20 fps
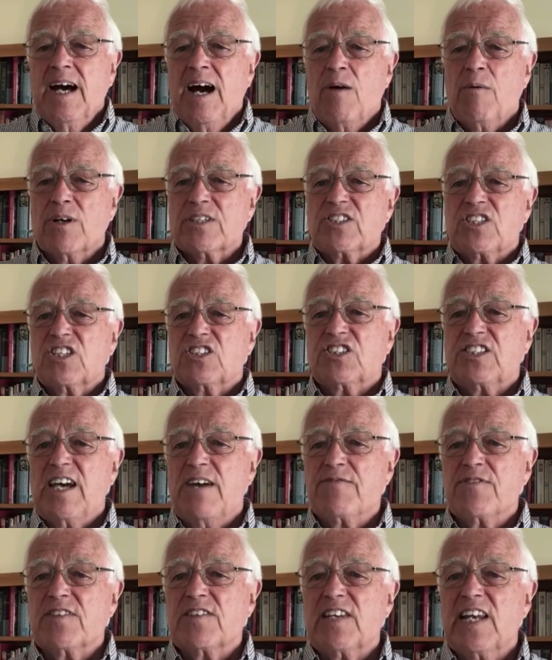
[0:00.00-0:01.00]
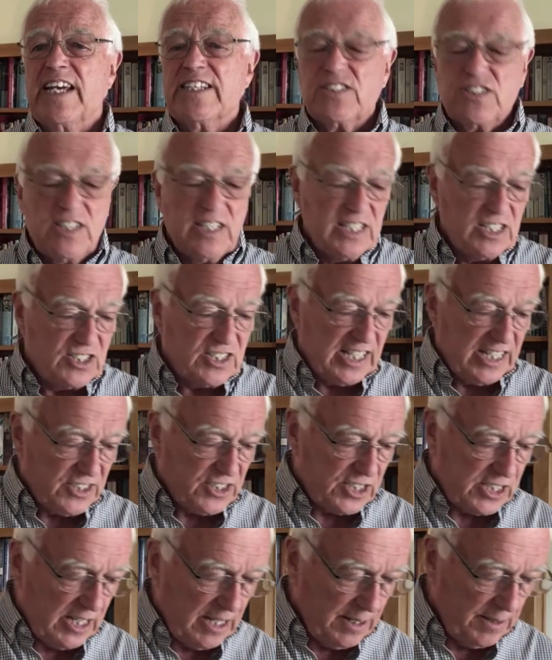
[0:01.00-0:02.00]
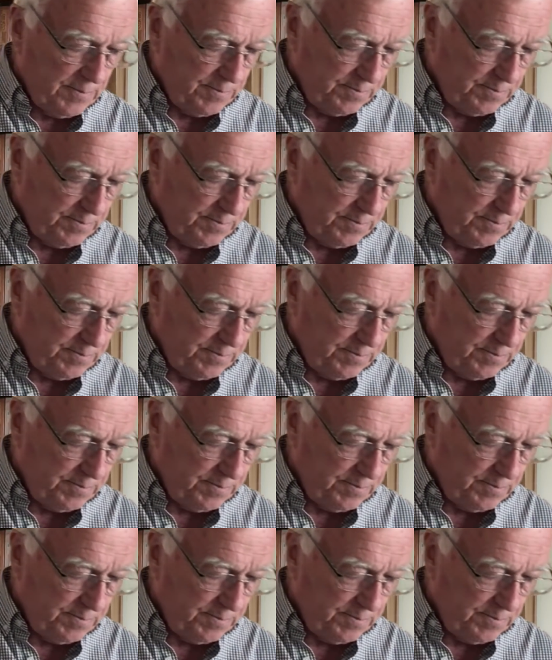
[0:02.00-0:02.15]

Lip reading: What's the 7th lesson is this?